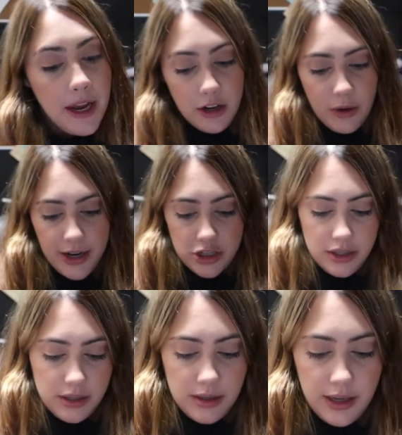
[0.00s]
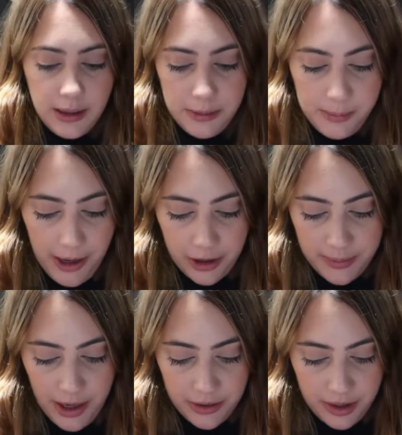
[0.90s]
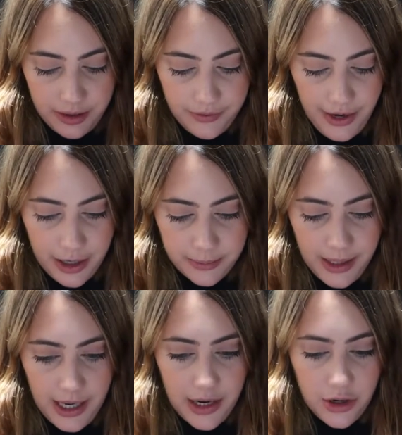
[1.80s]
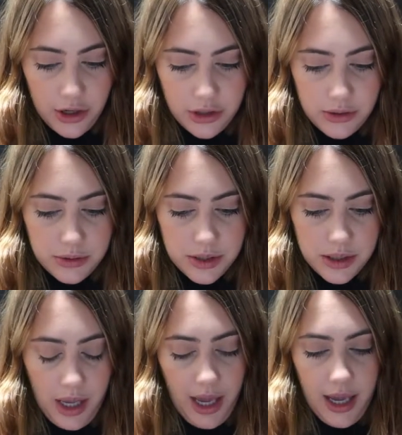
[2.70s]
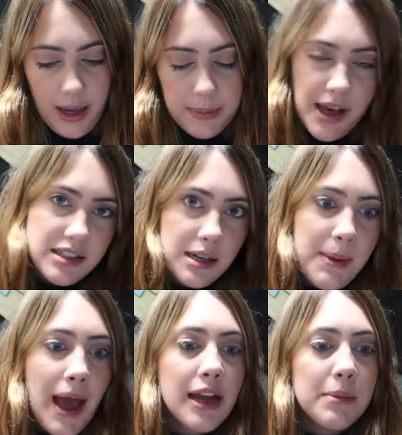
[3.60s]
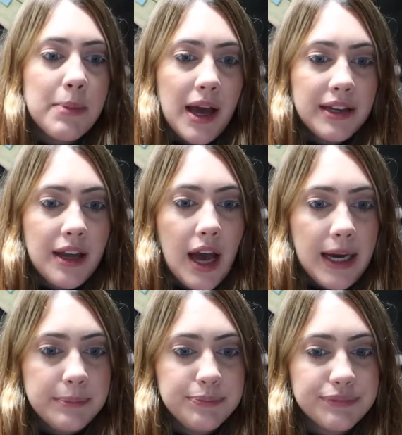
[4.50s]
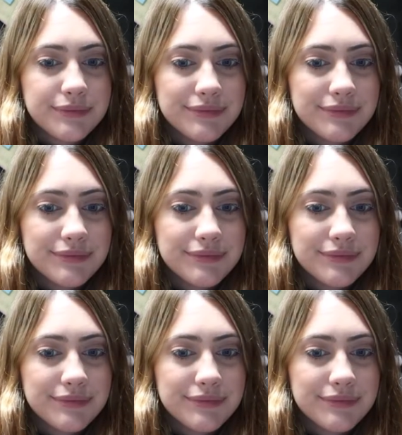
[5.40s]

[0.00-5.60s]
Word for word: I know I should be better about the environment and not use a plastic bag, but um,